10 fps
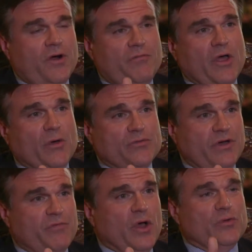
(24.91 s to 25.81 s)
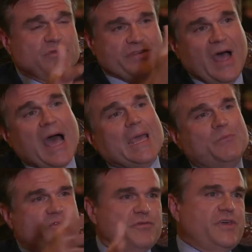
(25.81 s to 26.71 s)
of those
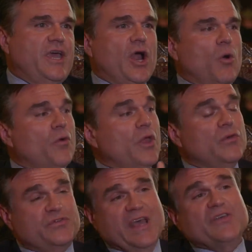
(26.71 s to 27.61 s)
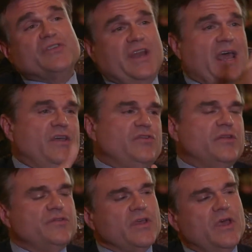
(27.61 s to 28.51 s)
types of care or those
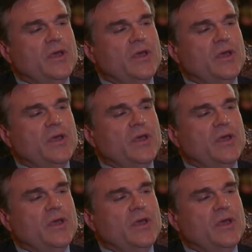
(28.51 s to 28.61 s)
destinations.